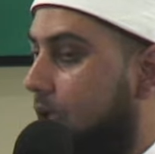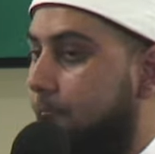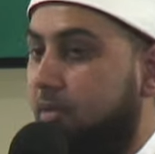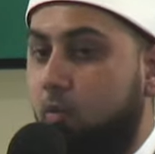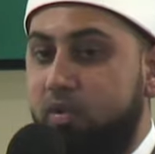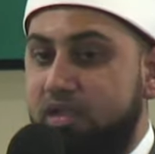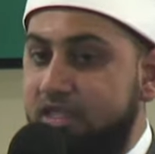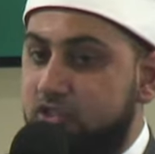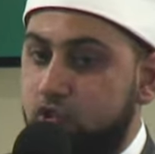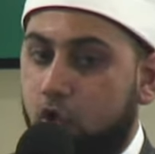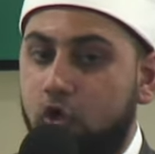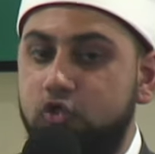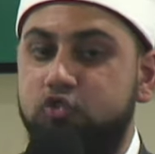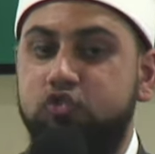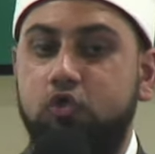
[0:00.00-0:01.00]
but we need to
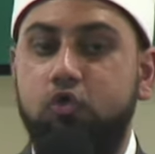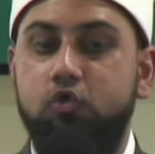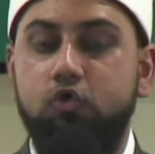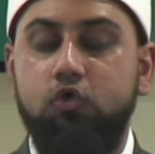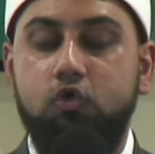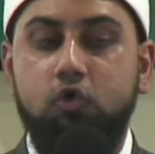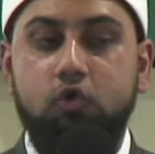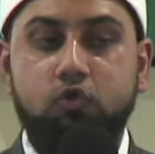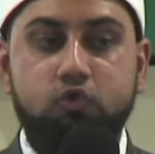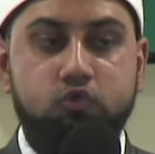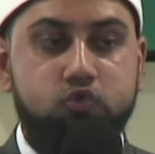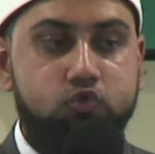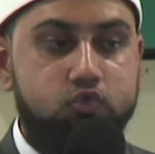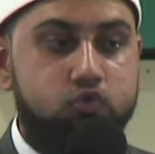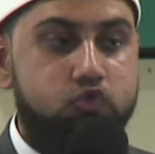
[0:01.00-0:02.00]

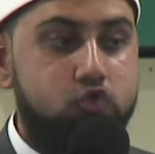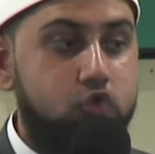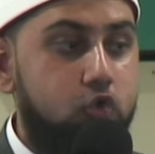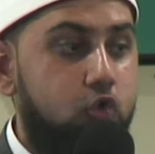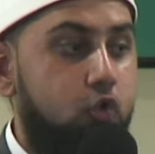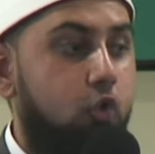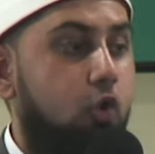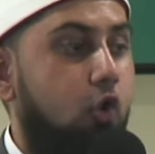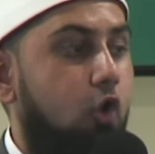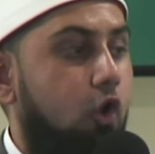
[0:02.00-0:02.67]
also do